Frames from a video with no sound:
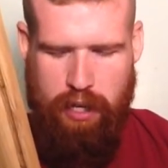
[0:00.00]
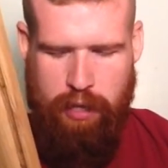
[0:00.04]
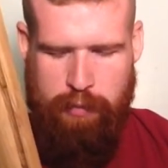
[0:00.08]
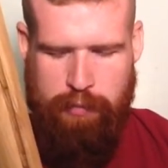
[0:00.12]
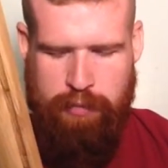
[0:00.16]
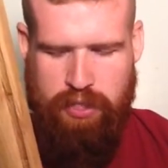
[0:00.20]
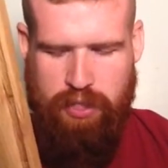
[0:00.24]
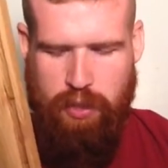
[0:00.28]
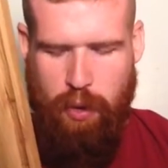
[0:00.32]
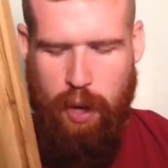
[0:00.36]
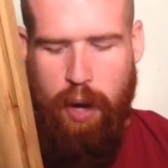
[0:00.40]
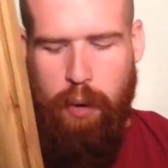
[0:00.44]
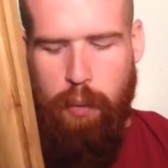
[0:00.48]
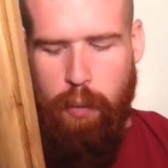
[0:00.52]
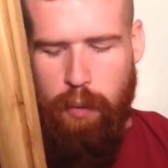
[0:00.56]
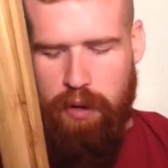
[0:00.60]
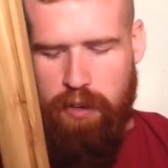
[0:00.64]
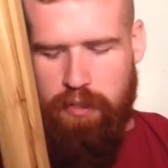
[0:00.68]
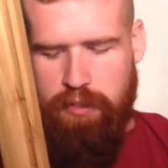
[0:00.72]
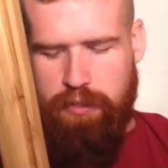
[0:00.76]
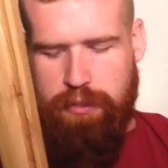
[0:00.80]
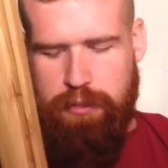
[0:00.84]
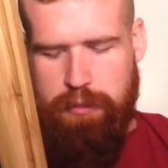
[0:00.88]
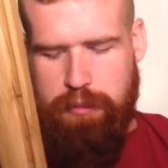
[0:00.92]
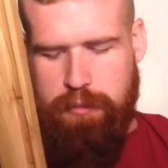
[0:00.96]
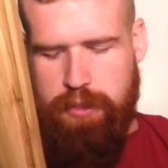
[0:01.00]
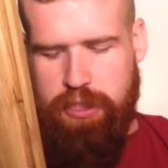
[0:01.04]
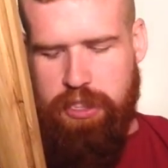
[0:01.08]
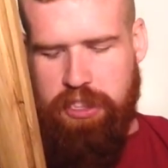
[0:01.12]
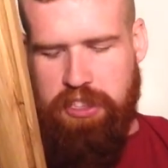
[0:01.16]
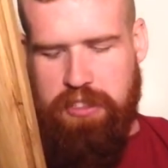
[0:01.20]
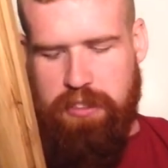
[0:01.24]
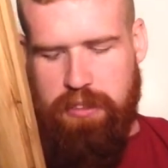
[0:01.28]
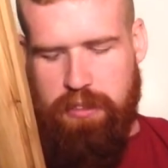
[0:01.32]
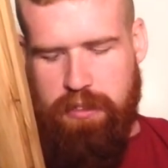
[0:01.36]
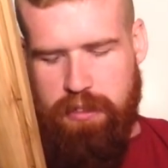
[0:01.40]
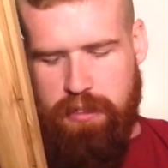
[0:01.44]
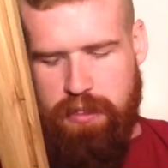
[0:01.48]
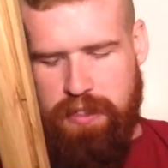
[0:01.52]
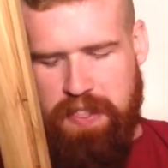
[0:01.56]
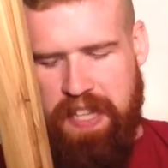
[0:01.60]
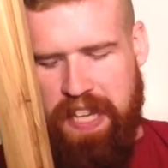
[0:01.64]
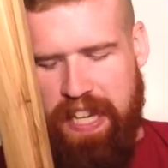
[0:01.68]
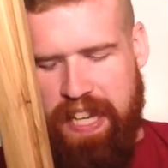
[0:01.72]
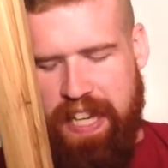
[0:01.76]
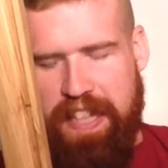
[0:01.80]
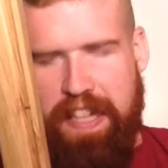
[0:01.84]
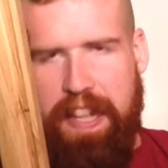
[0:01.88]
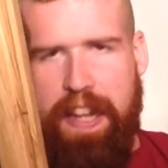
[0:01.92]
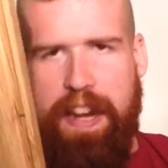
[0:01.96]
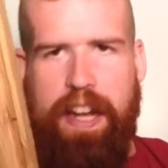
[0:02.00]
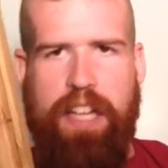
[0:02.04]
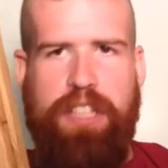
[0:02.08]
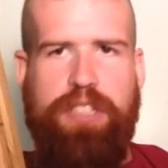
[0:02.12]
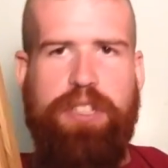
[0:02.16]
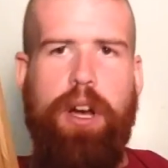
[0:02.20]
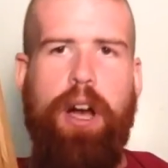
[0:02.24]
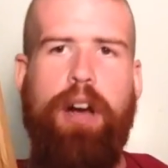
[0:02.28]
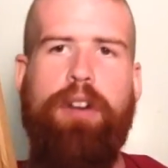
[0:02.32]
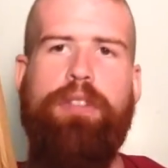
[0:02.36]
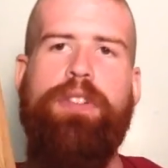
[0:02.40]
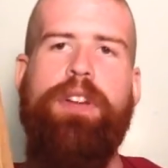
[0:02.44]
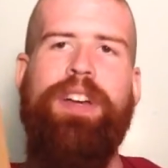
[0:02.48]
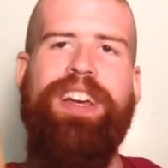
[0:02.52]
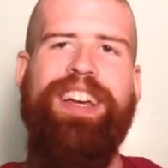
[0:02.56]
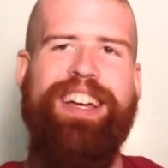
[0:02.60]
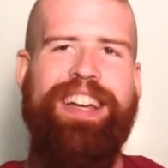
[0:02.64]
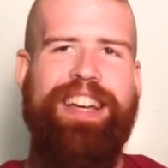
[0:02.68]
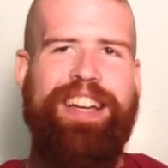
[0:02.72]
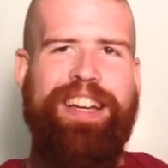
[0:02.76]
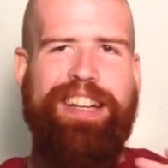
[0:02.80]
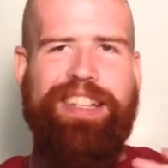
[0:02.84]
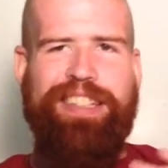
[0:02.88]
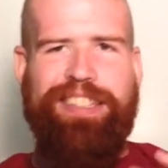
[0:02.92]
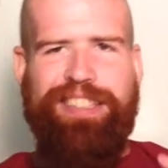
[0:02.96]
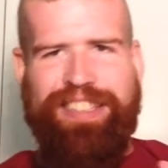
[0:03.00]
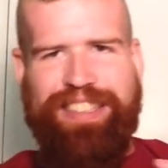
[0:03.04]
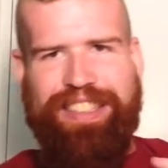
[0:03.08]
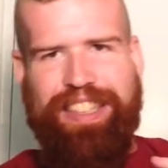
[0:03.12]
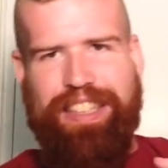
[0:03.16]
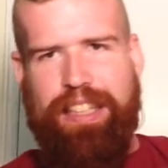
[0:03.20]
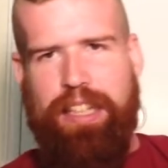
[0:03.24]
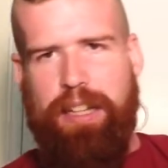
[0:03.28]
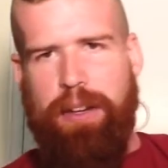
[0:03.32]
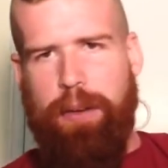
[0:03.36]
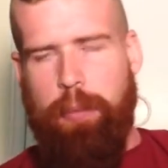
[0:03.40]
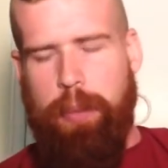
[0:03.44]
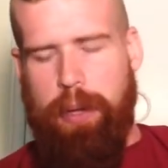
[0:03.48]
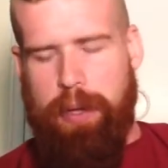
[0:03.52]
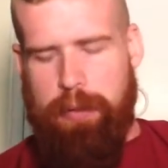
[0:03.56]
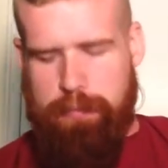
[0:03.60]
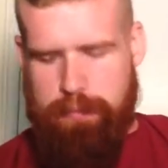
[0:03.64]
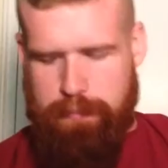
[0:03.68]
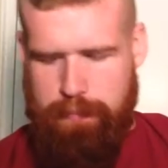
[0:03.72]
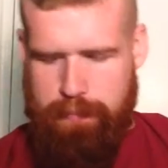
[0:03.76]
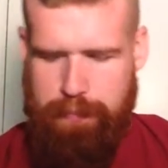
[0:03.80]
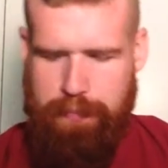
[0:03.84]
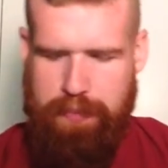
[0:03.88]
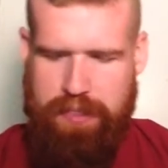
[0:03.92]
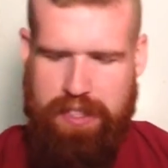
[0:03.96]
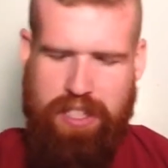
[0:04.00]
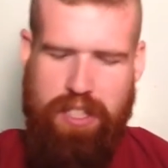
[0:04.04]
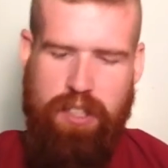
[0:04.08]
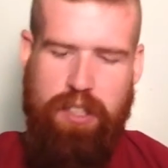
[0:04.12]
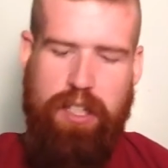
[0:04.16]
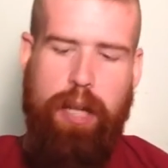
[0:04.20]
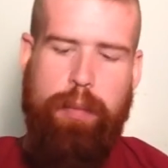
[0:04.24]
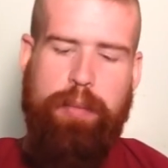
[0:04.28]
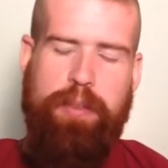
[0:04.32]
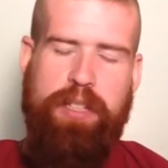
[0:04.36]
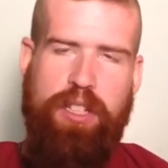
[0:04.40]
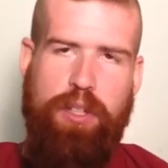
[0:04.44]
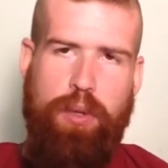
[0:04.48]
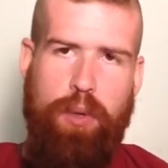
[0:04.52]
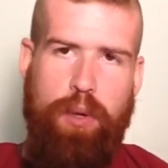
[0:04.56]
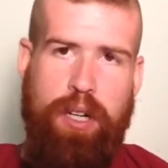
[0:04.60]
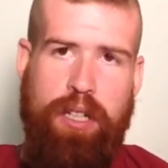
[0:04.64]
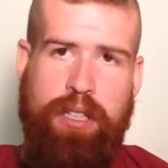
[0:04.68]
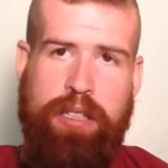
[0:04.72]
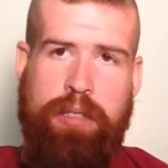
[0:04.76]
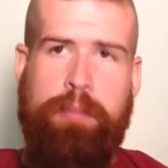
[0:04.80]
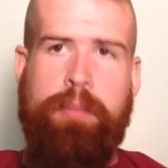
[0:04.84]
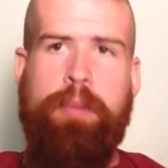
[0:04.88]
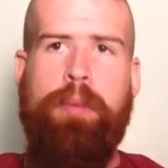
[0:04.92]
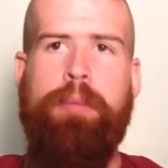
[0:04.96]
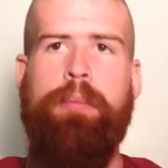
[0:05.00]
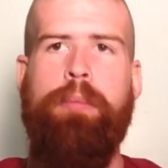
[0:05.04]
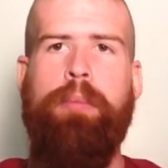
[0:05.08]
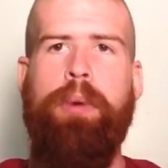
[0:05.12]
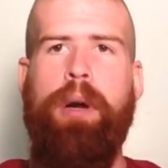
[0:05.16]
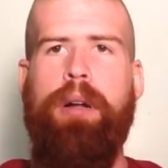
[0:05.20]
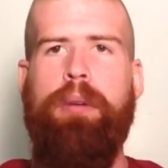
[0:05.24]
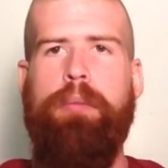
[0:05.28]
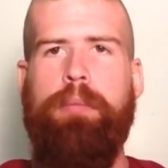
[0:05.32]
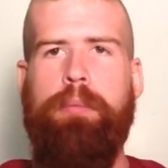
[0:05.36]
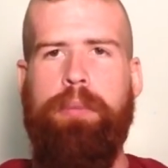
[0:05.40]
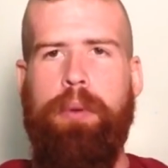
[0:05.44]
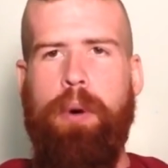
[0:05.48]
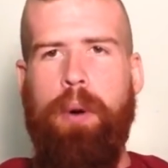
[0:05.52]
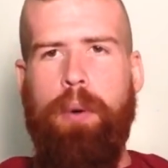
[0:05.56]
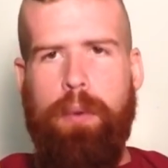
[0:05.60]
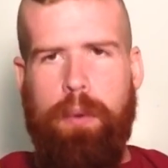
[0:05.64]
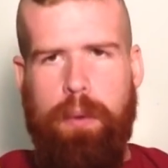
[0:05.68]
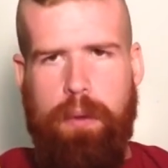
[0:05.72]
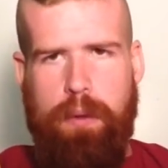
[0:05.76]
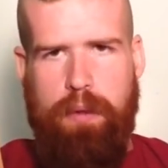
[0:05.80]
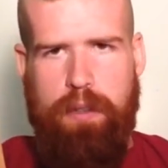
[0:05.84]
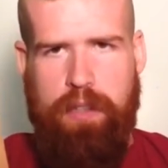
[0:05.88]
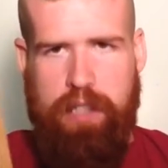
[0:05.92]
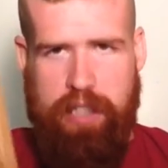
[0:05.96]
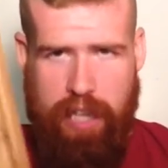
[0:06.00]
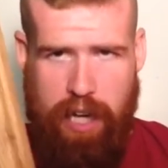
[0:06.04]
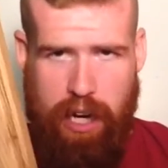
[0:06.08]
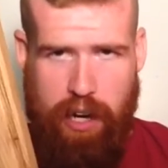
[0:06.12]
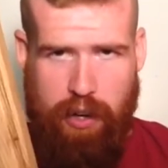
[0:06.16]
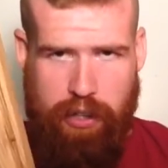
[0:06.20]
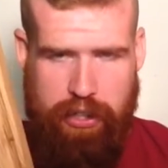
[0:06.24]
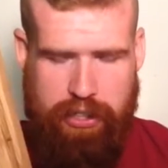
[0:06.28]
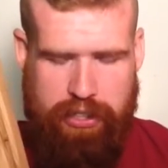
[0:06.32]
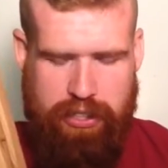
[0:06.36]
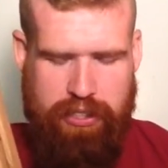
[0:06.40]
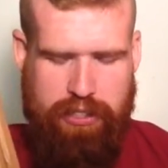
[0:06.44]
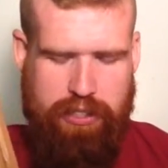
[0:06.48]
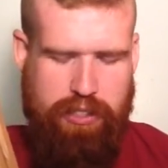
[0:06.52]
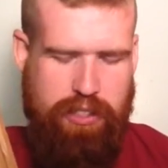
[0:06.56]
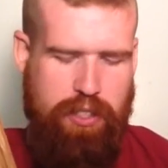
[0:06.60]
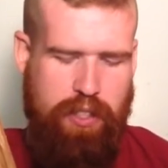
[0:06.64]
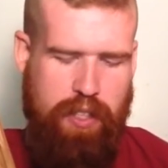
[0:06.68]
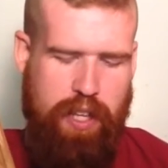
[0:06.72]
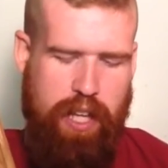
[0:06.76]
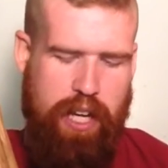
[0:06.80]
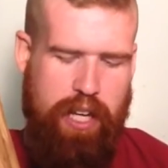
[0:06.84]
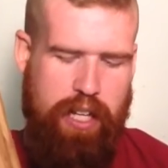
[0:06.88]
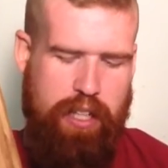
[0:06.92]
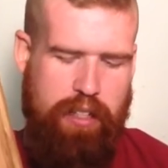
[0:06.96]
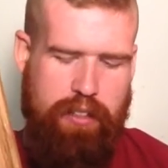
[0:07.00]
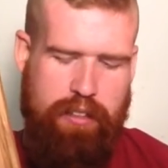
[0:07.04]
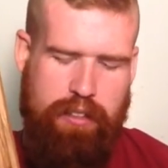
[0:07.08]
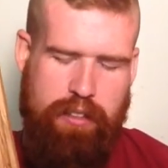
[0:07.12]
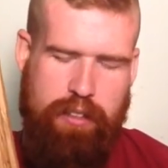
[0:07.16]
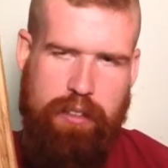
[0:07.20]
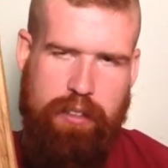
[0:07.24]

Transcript: So I would have just taken that edge off just a little bit. Still kept it crisp, but broke the arris so that it